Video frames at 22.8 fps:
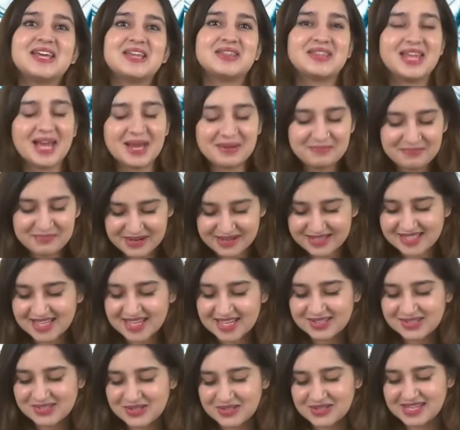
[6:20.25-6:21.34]
That brings
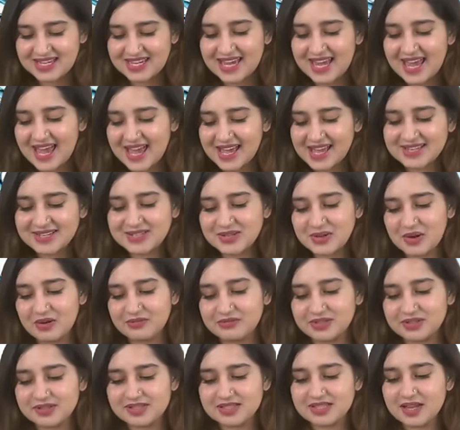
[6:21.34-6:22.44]
us to the end
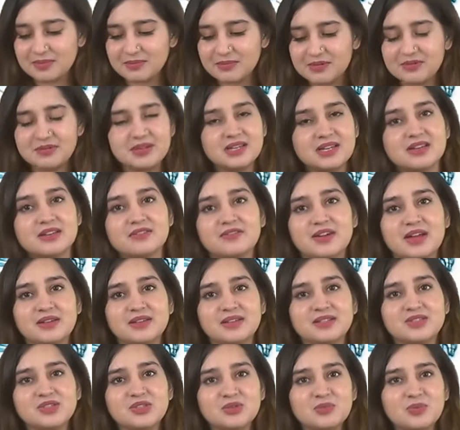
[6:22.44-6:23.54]
of the summary, a
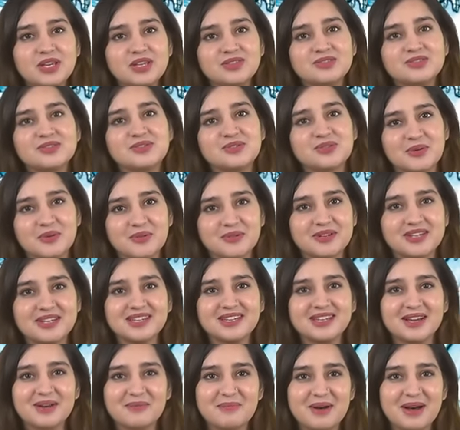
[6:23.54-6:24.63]
very sweet
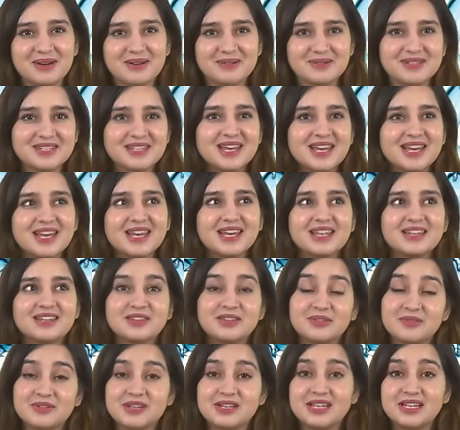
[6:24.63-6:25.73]
story about
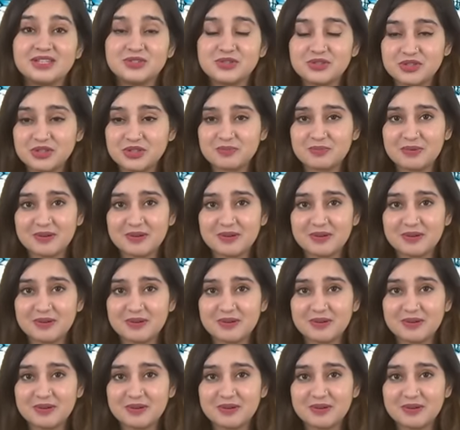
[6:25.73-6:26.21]
the relationship